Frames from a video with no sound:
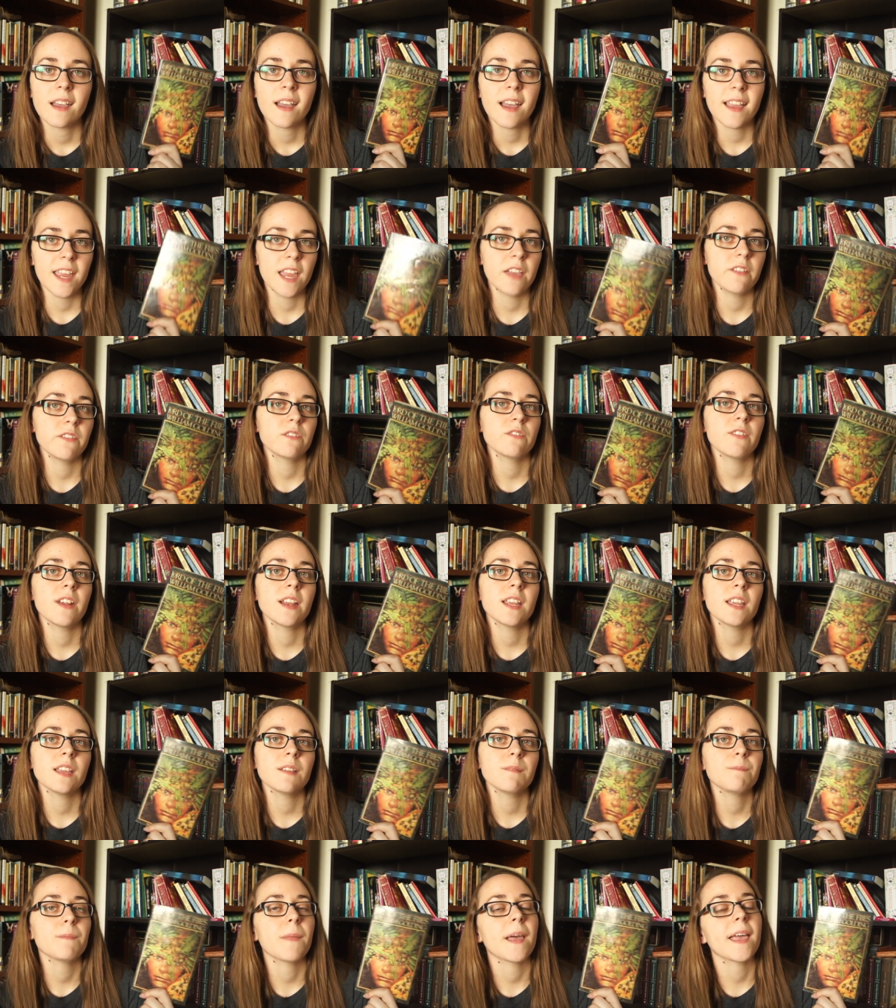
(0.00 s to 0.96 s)
I haven't read
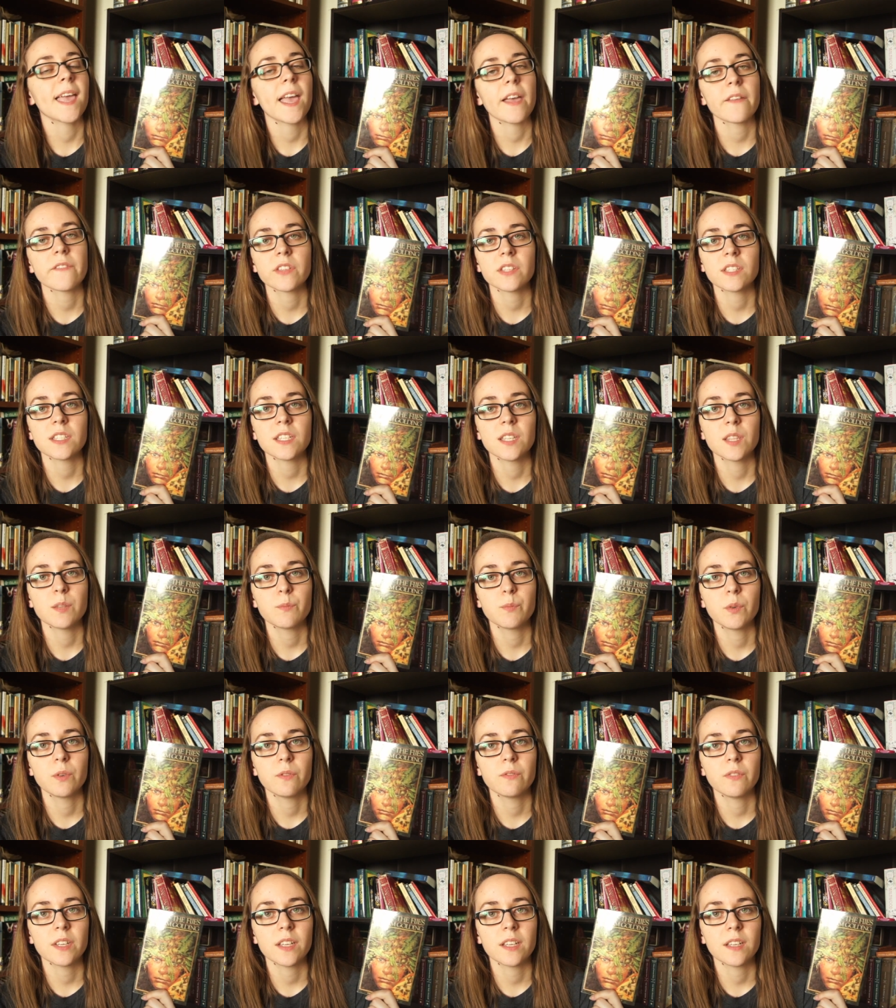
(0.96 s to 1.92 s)
it, I haven't seen the
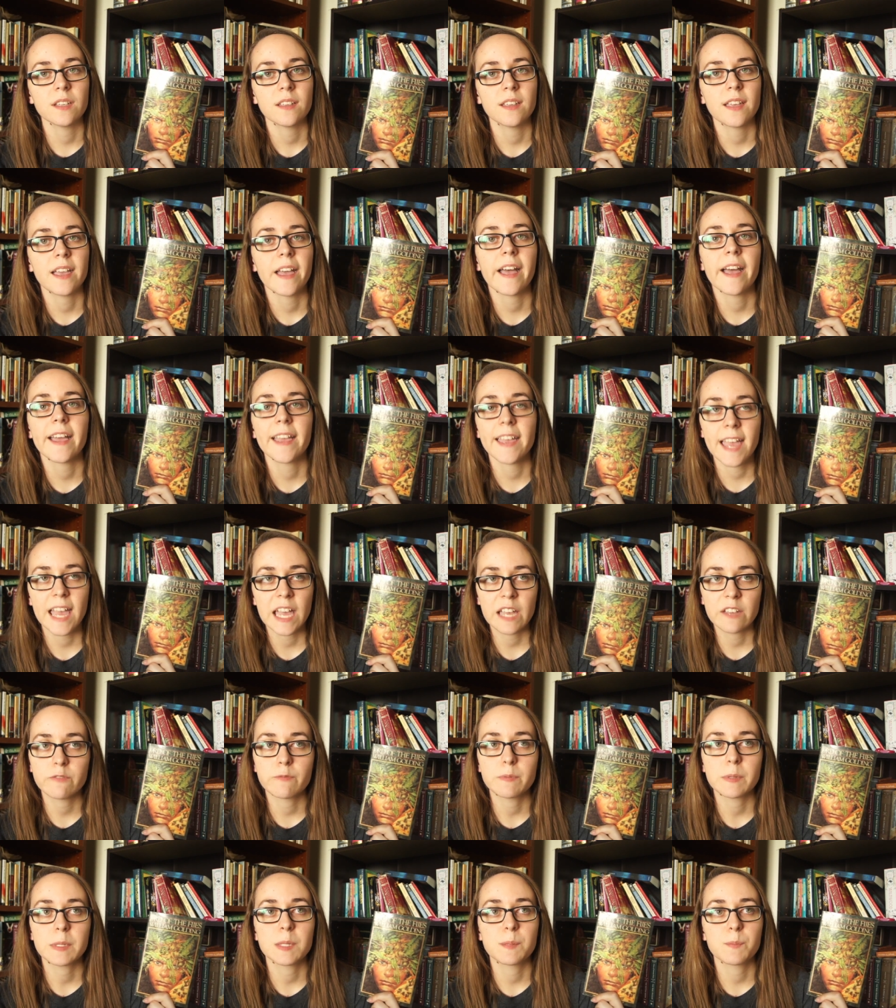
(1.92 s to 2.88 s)
movie, I
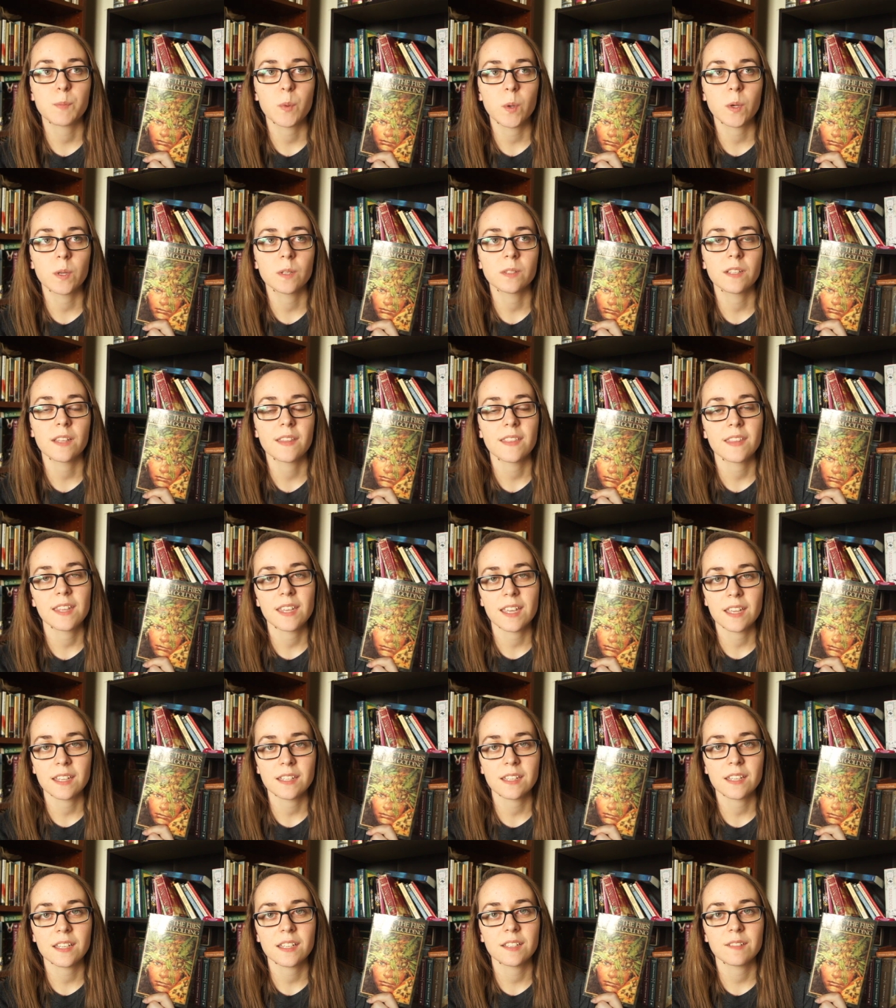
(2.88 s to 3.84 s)
have been spoiled on the
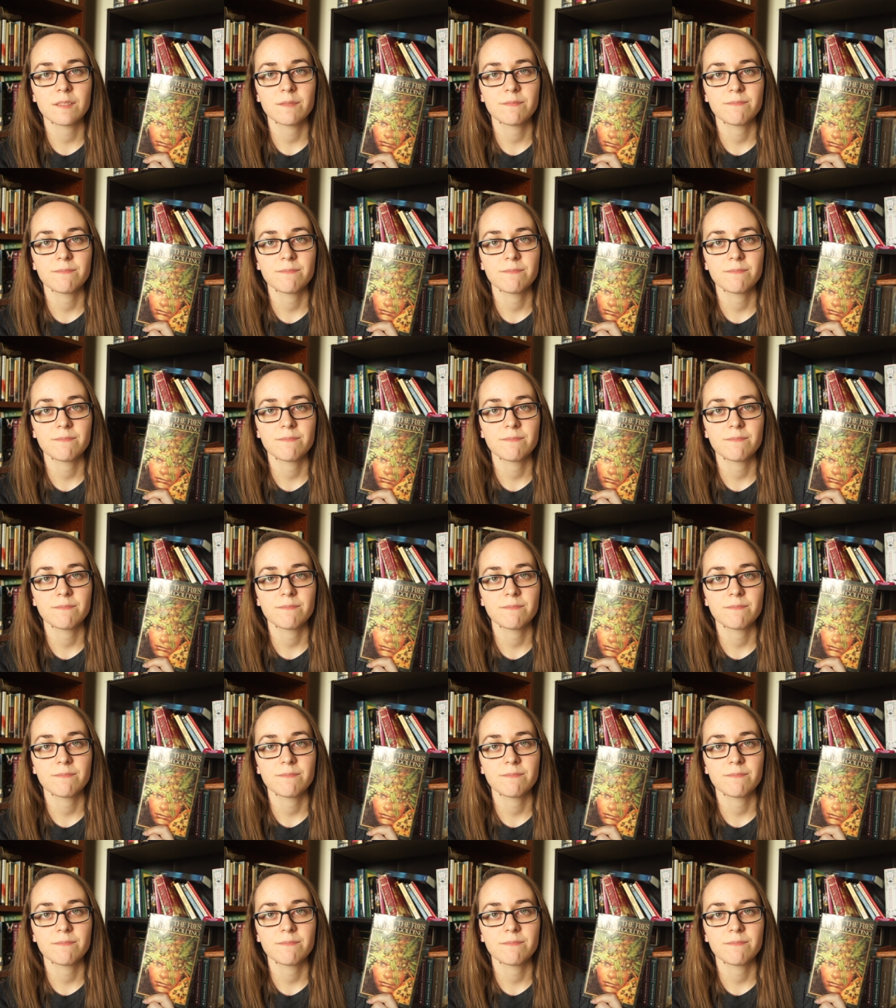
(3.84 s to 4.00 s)
ending.